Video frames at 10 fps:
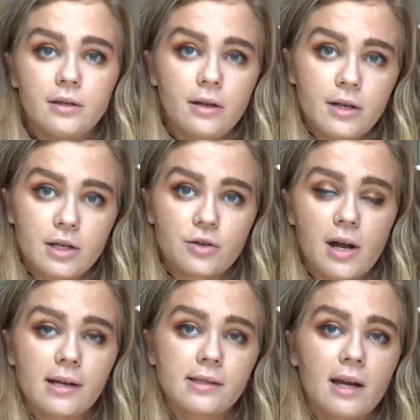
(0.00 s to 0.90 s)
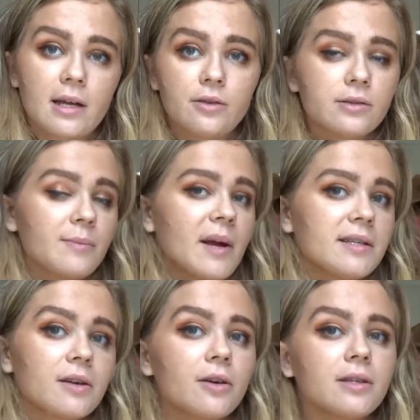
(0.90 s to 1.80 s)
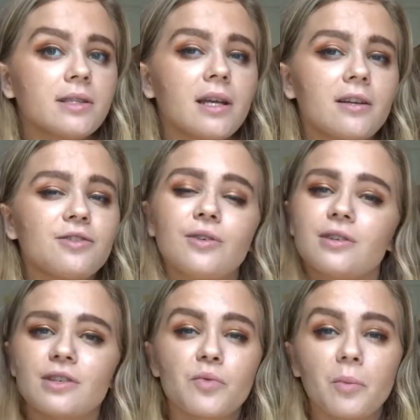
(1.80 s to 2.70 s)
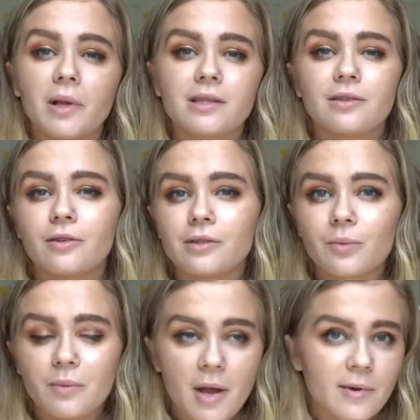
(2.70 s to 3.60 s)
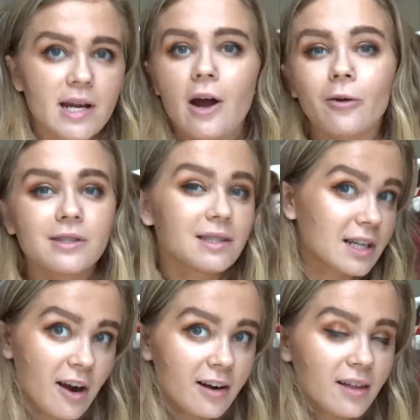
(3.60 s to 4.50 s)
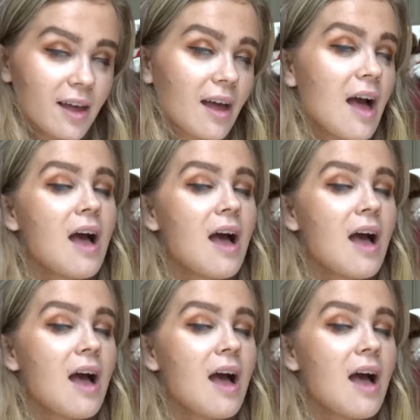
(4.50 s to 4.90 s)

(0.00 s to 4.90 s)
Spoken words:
dish rags that I use in my to-go containers, you can just replace those with paper towels entirely.